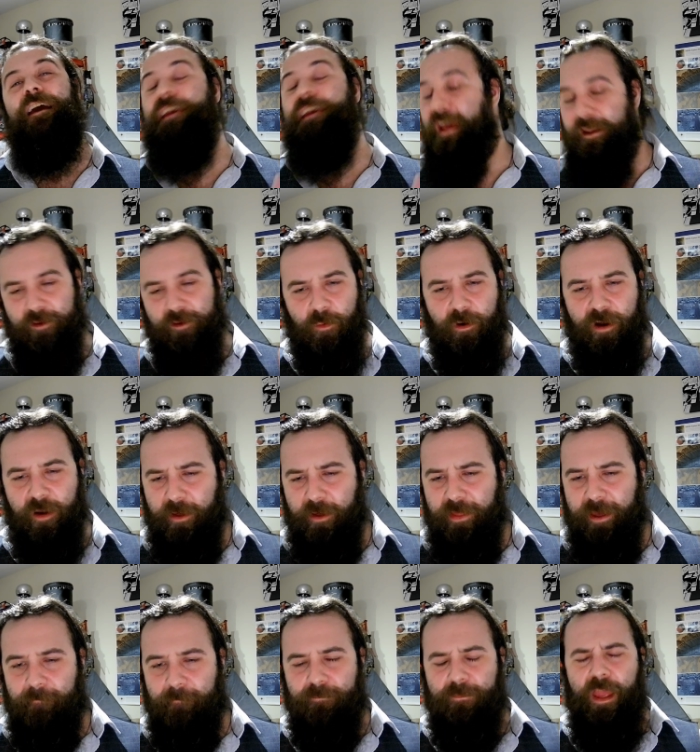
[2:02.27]
don't worry
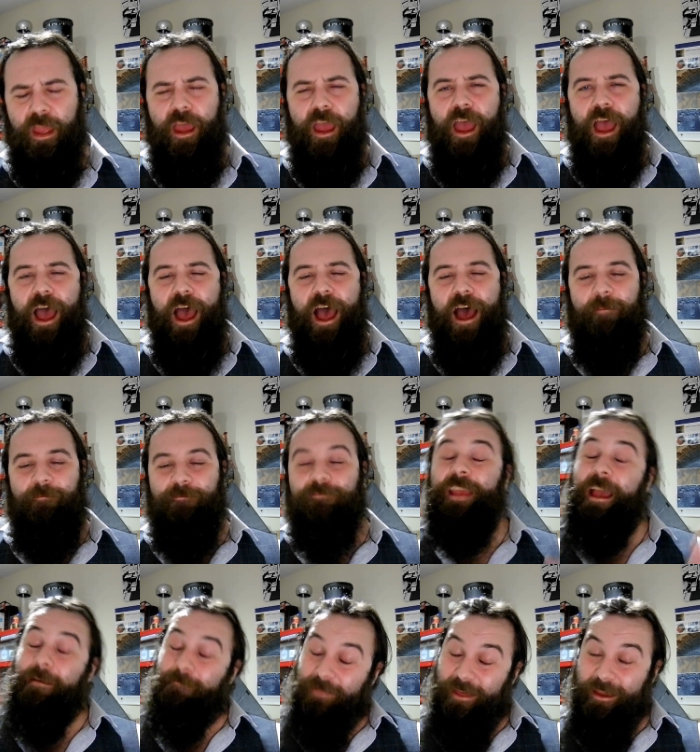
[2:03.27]
about that.
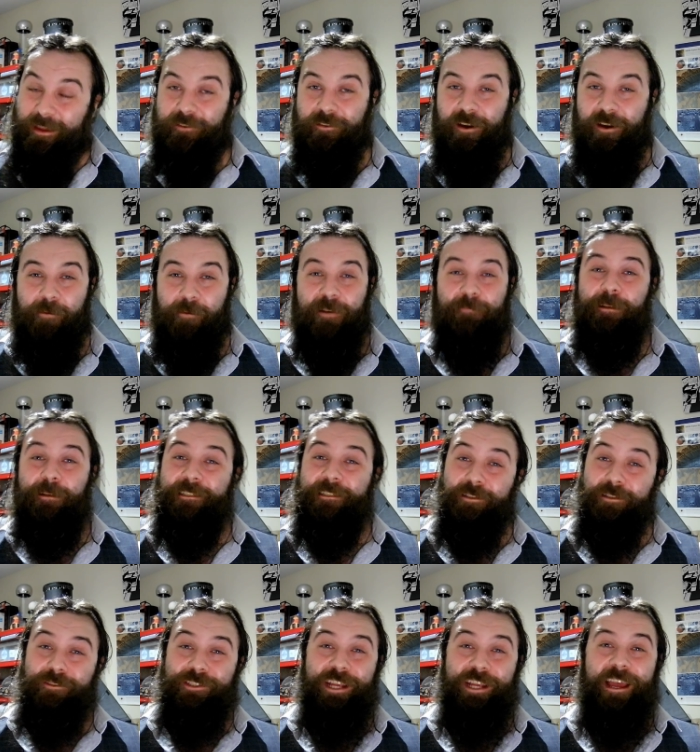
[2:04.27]
Thank you very much. Please
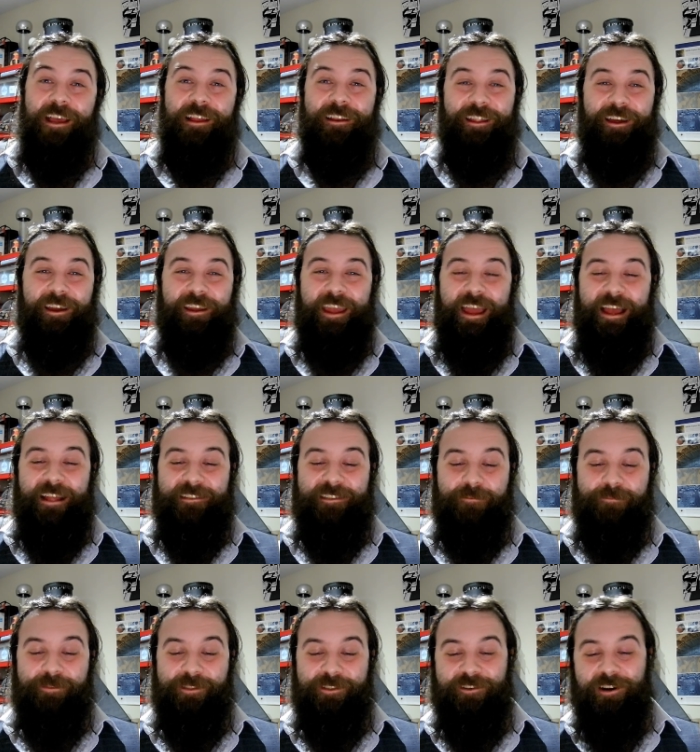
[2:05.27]
do share, like, and
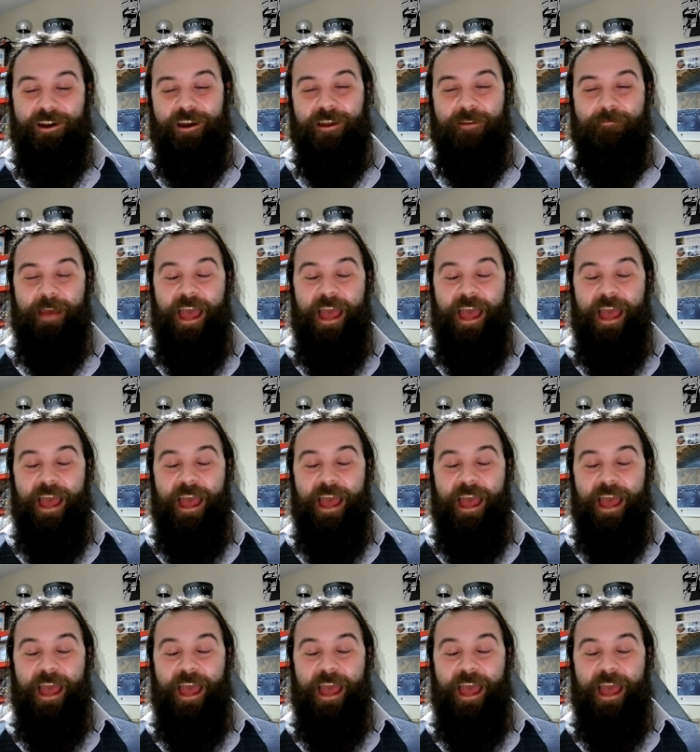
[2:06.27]
subscribe.